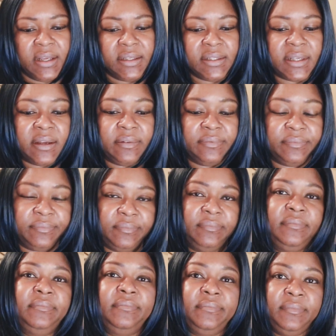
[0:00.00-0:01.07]
So
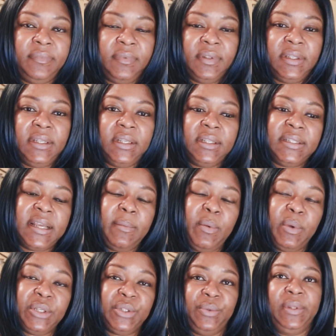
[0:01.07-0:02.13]
tell me
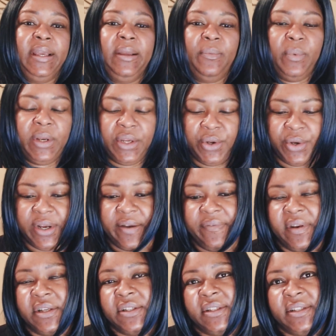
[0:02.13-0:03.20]
what you think. What are your
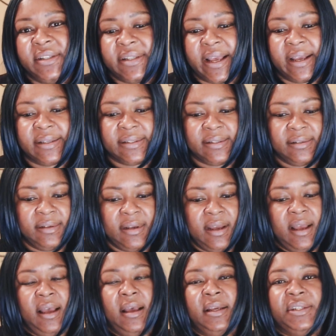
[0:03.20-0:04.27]
definitions of sex?
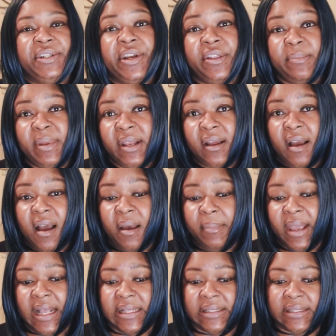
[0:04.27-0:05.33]
Share them in the
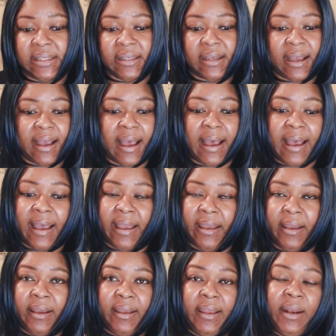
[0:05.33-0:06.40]
comments. I
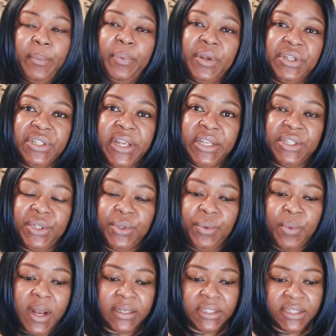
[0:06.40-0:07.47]
again appreciate you
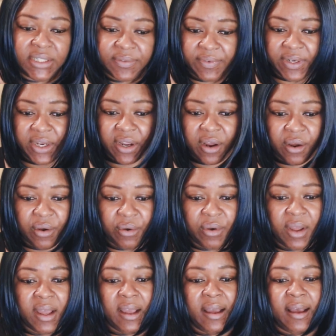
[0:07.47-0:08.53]
watching this video.
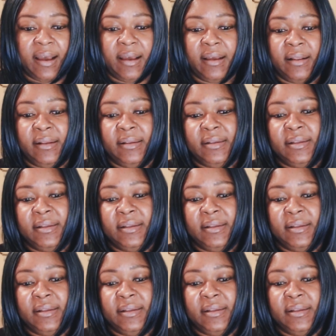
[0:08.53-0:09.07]
uh,